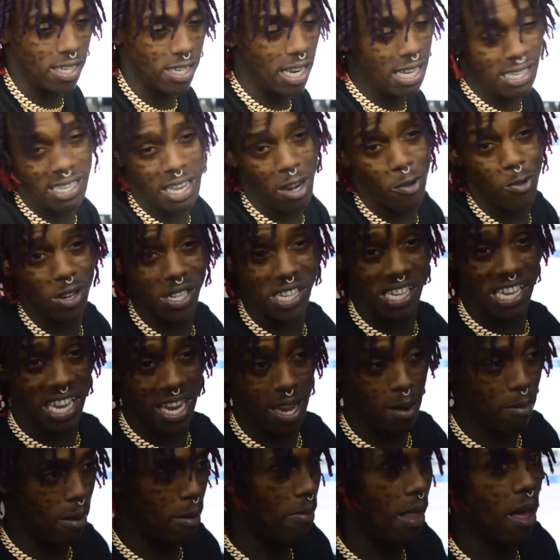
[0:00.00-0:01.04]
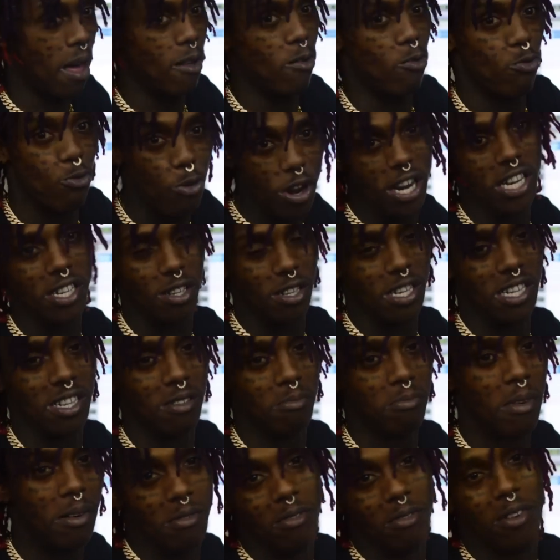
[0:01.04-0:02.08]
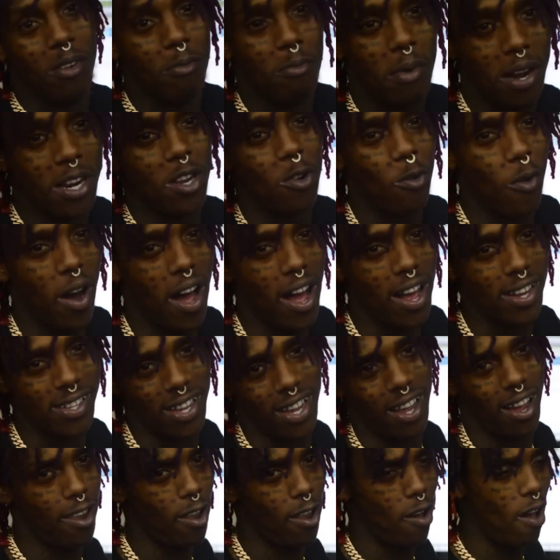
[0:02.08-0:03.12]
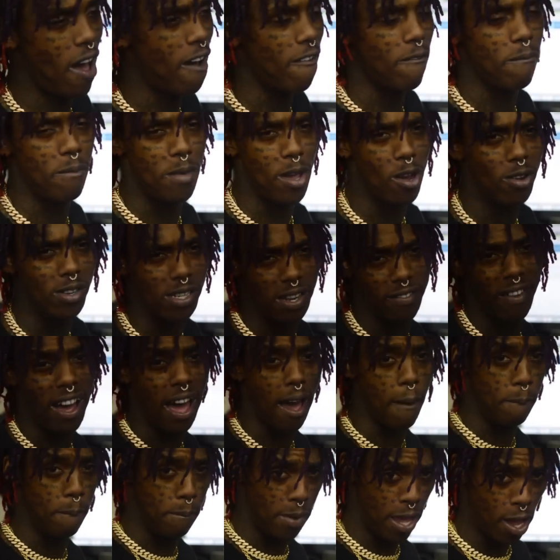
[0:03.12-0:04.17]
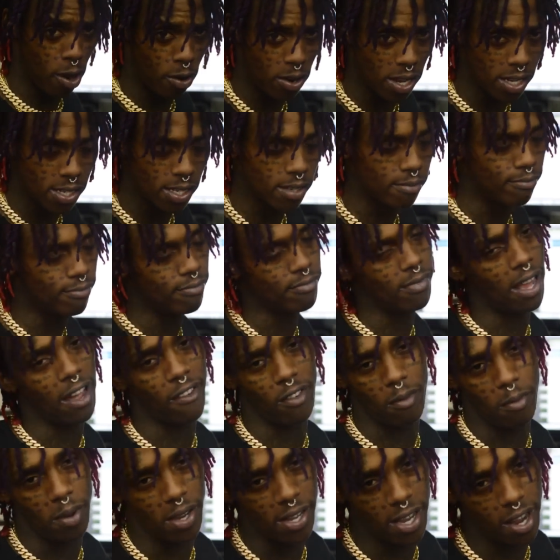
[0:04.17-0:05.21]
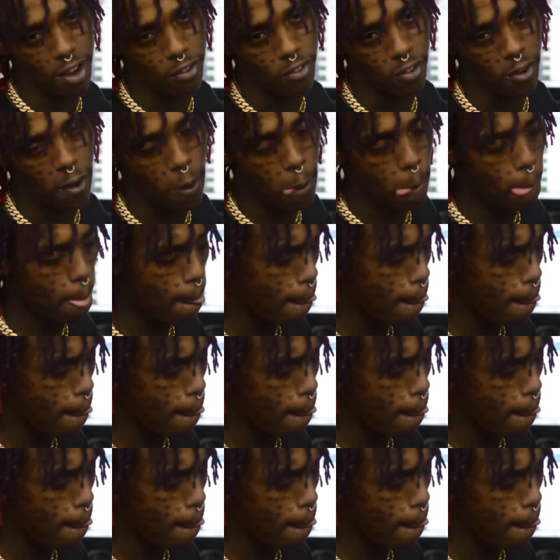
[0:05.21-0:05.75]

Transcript: Not saying rich to kid, but I'm not rich as money wise. Like I don't have millions. If I had millions, life would be different.